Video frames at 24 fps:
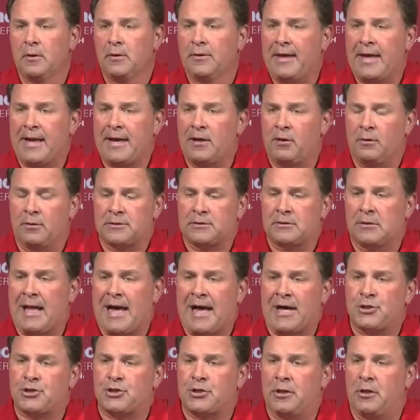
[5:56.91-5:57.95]
They had it on us
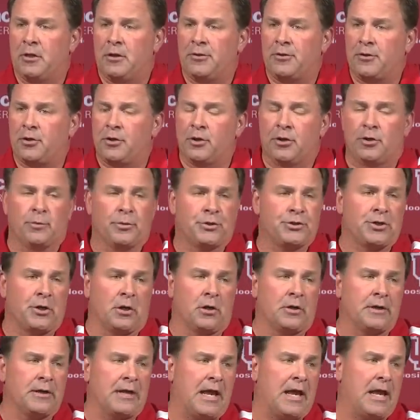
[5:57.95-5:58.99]
last year. They're good in
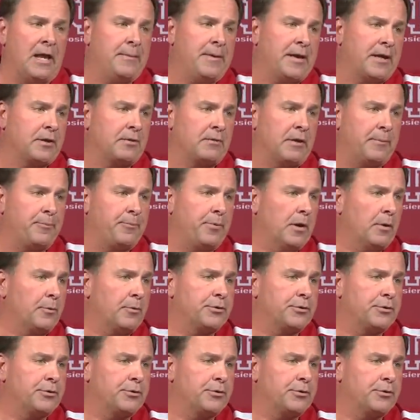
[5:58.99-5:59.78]
return game. Had a great punt